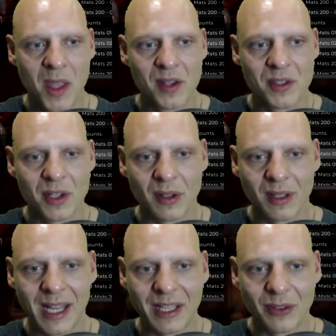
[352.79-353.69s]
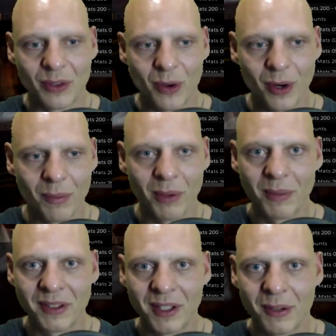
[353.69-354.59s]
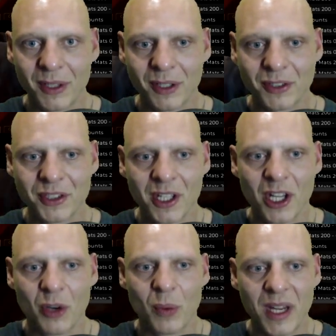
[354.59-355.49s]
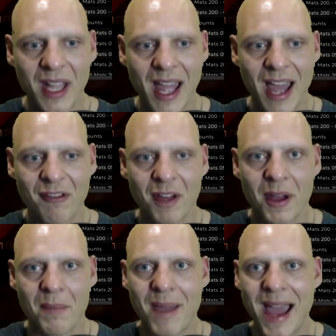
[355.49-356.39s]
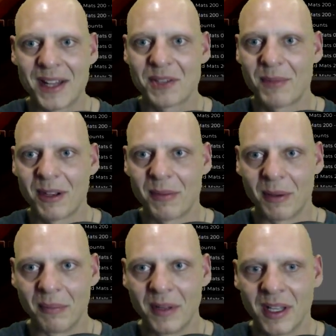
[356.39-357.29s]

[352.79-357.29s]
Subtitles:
So like normal materials, we have MATS minimum.